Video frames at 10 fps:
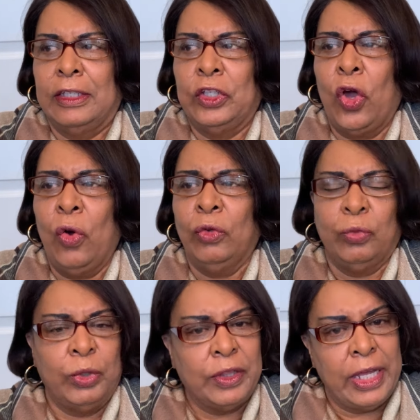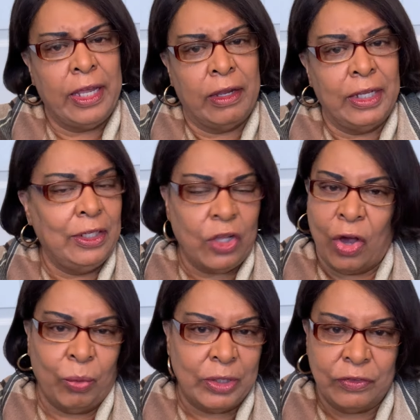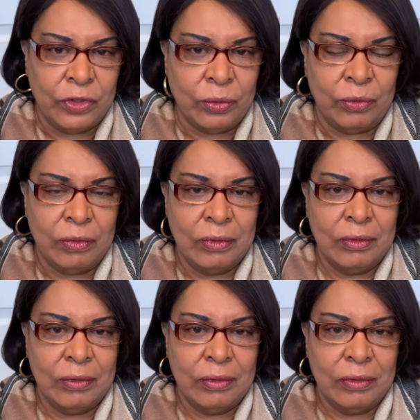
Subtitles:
knows we're there. He'd always do.